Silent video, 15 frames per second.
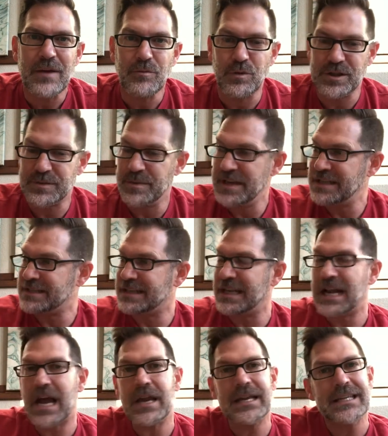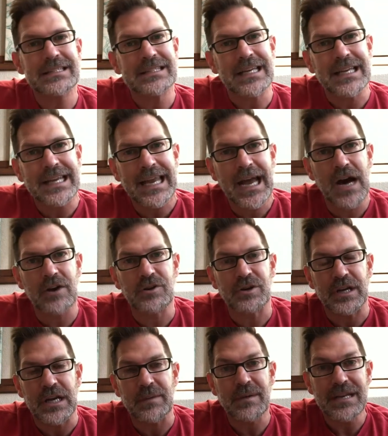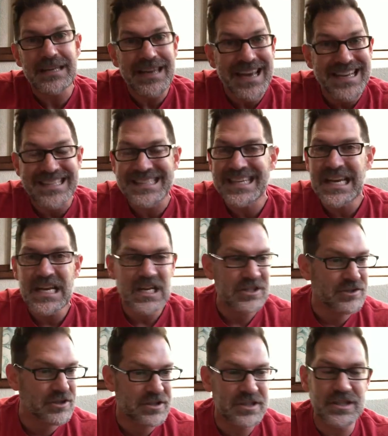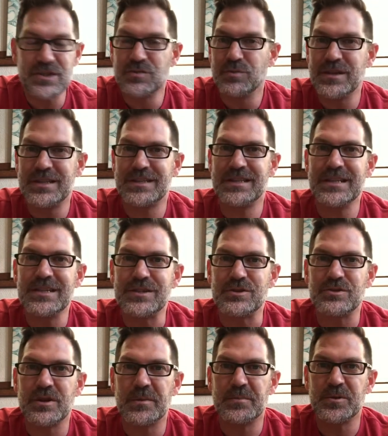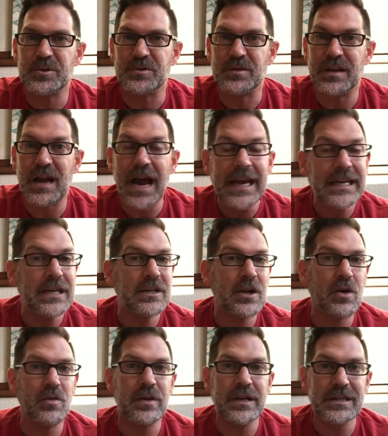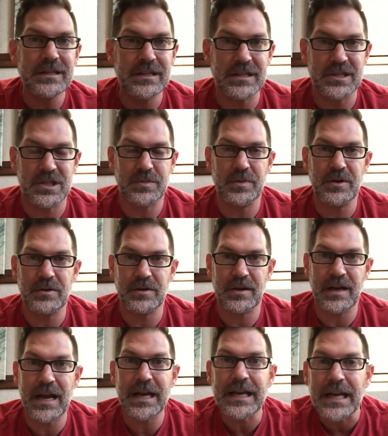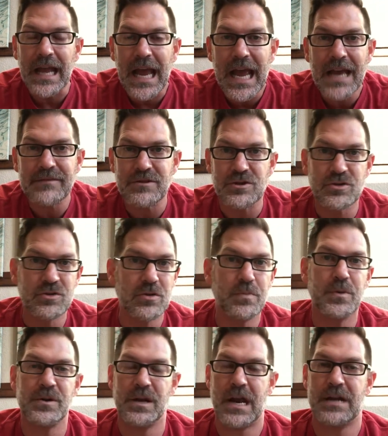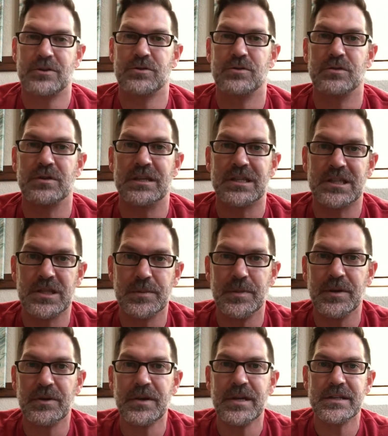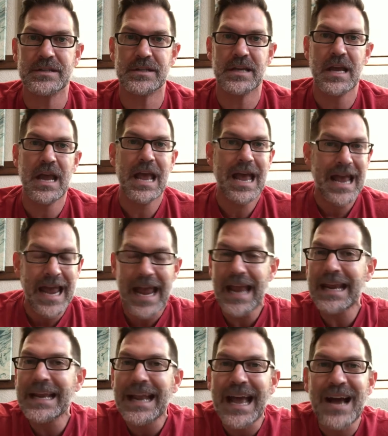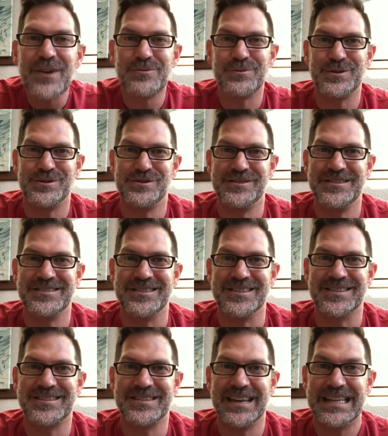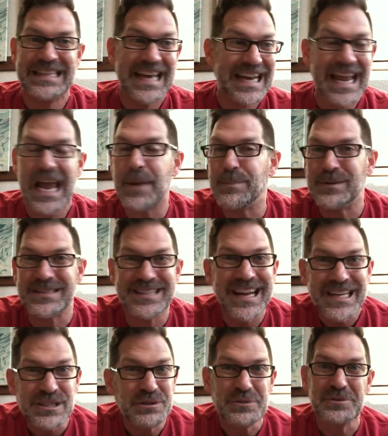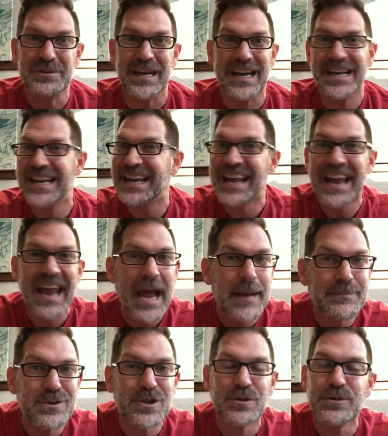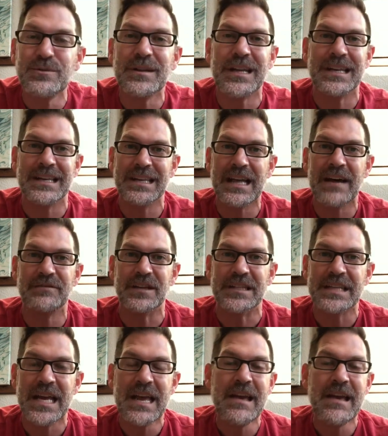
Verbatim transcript: which means then I get to encounter Him. And yes, just as we see in Scripture, that I can go into the Spirit and I can have a supernatural experience hanging out with Jesus. And that happens, and I do that, and I absolutely love it.